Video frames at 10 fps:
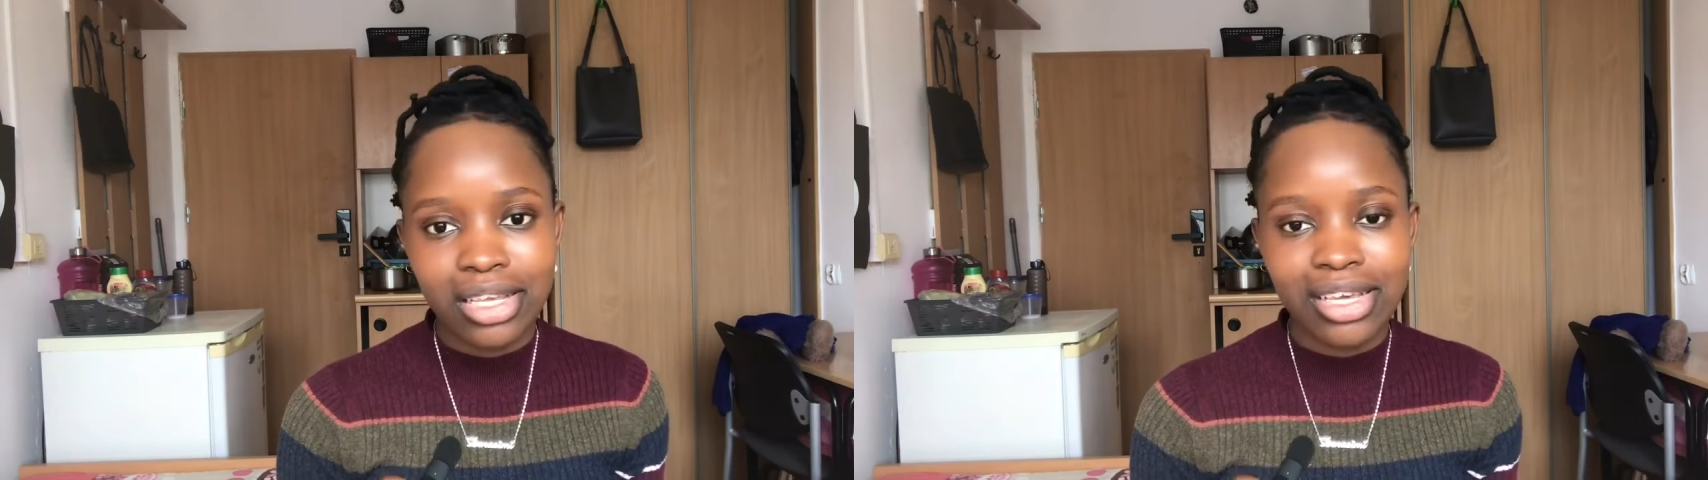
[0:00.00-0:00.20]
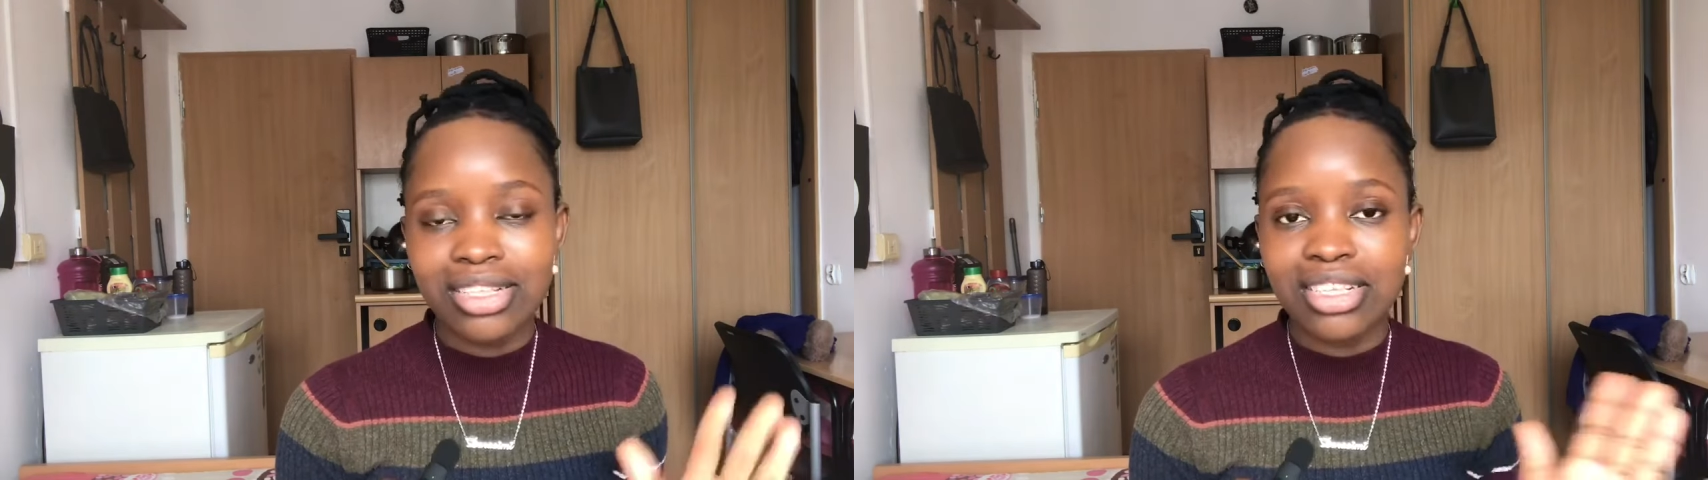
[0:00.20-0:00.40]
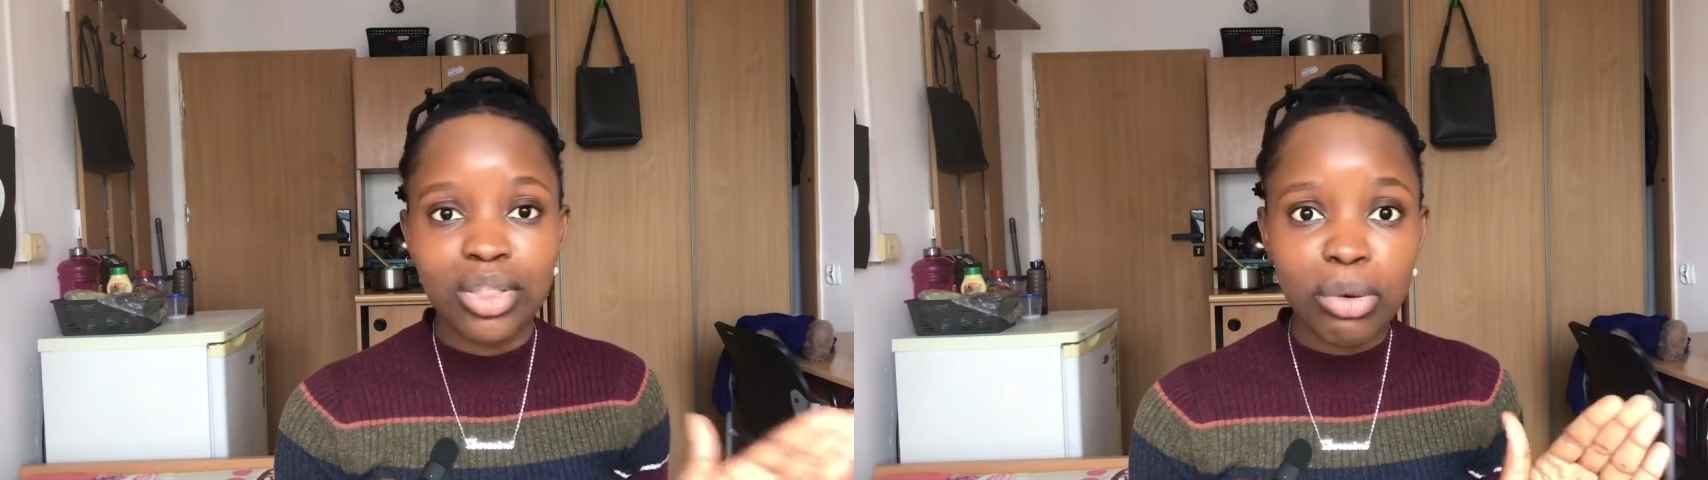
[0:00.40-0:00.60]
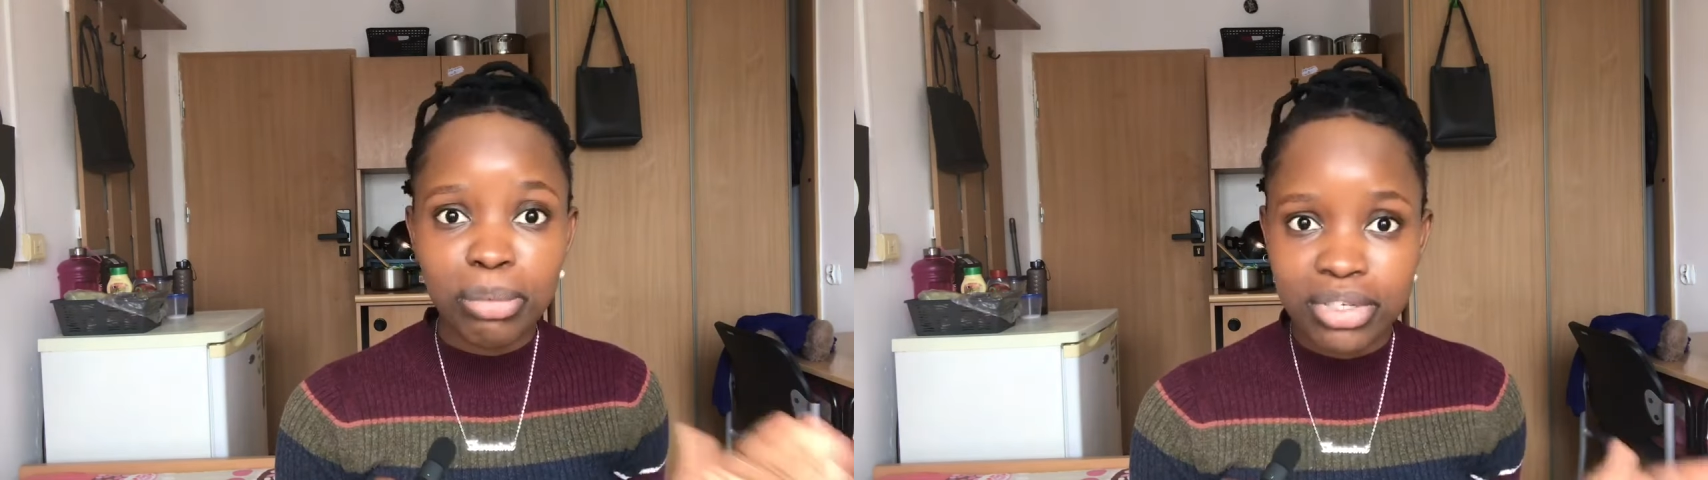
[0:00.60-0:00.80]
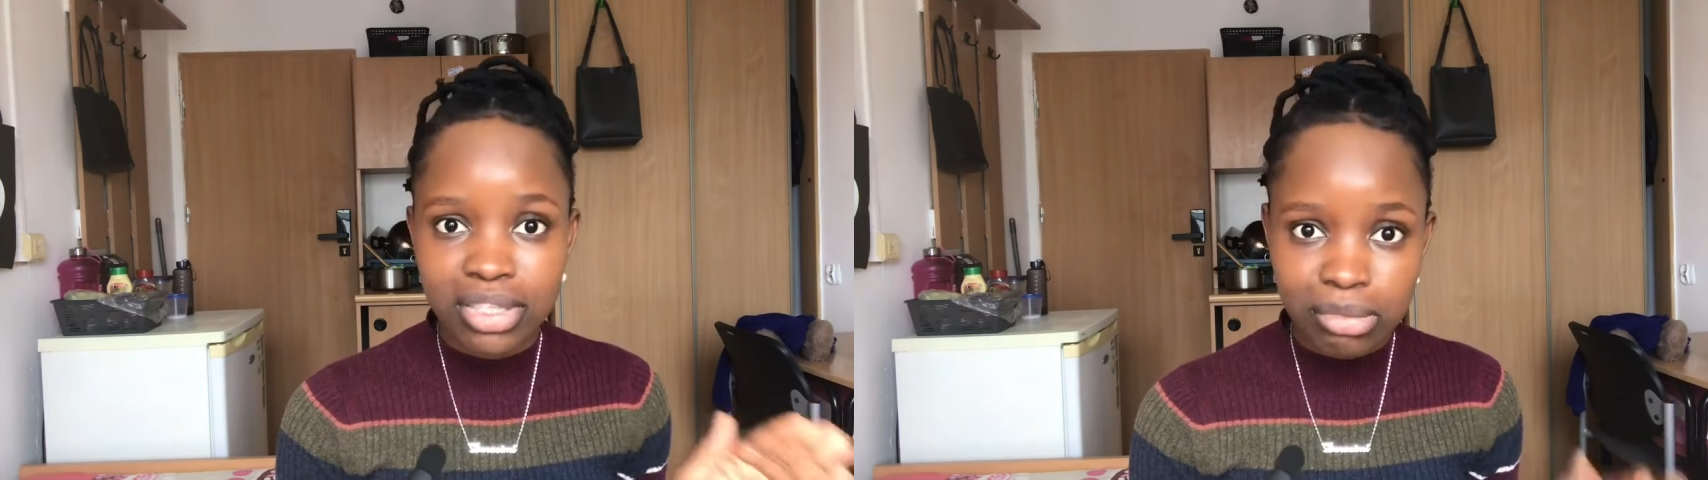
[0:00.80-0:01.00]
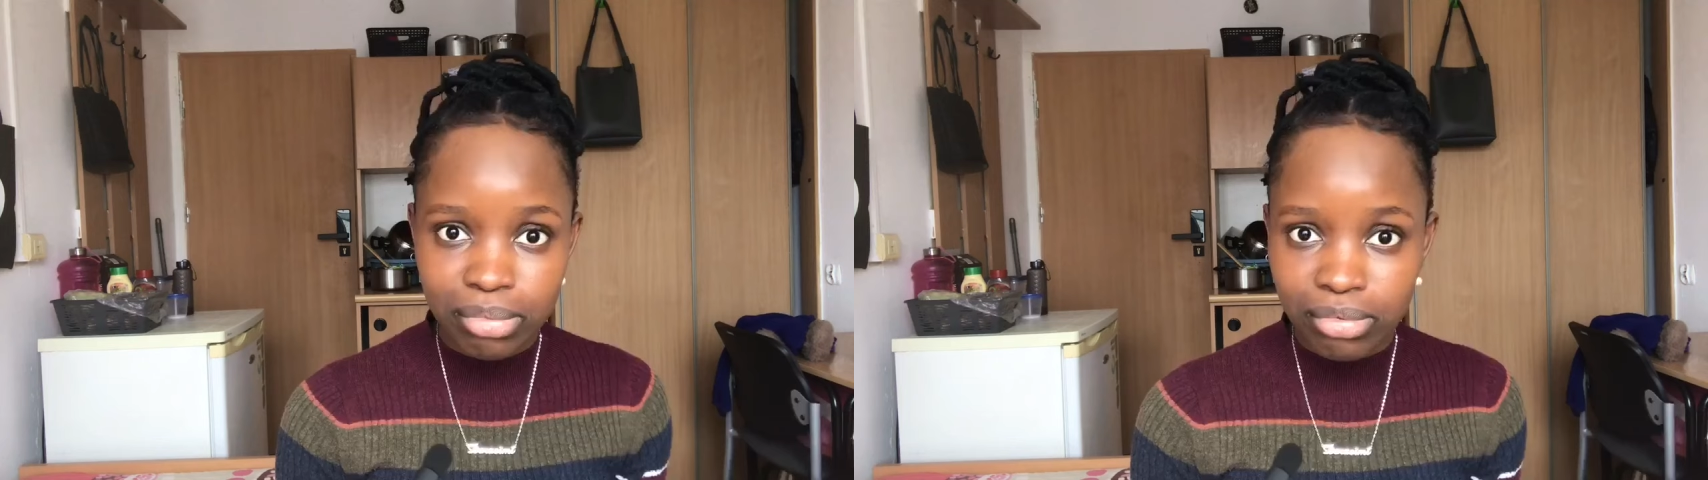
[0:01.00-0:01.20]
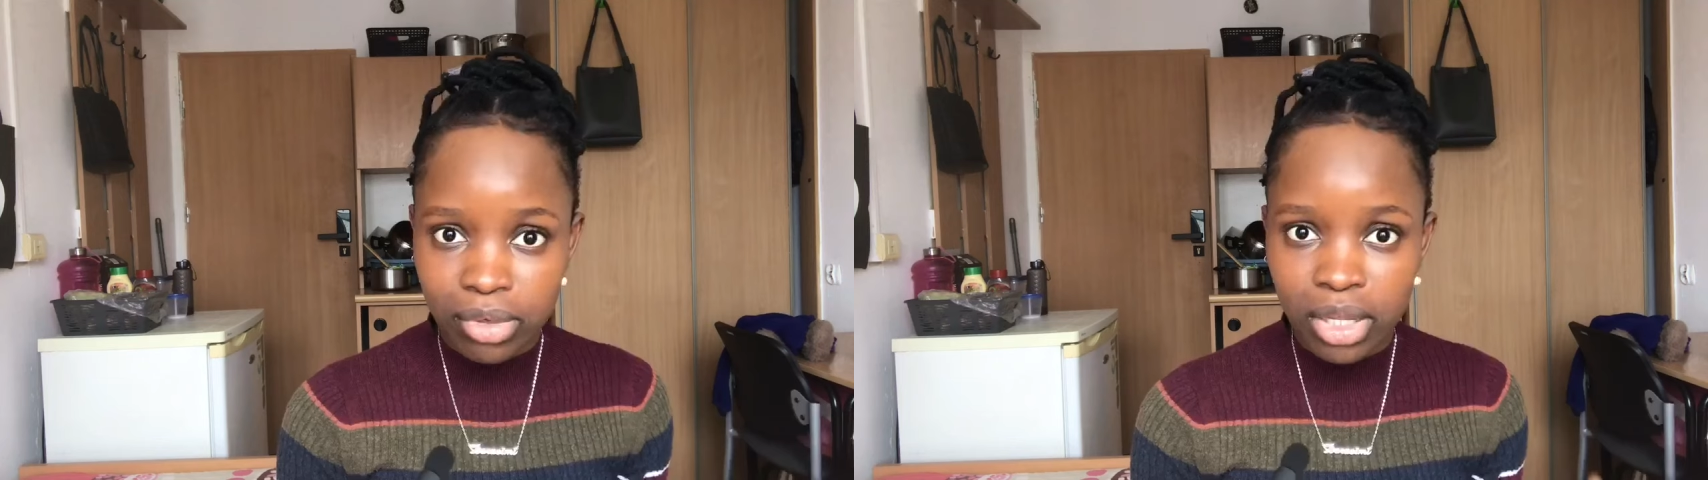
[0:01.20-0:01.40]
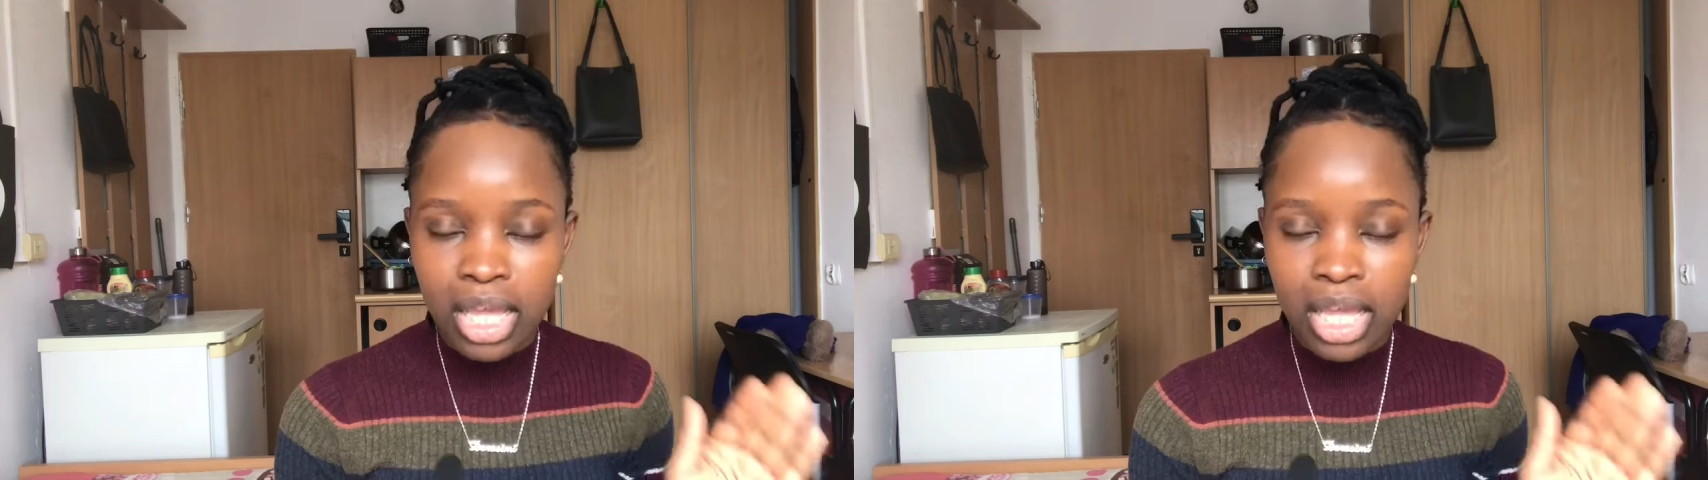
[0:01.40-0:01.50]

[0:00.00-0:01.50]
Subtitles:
It is not possible.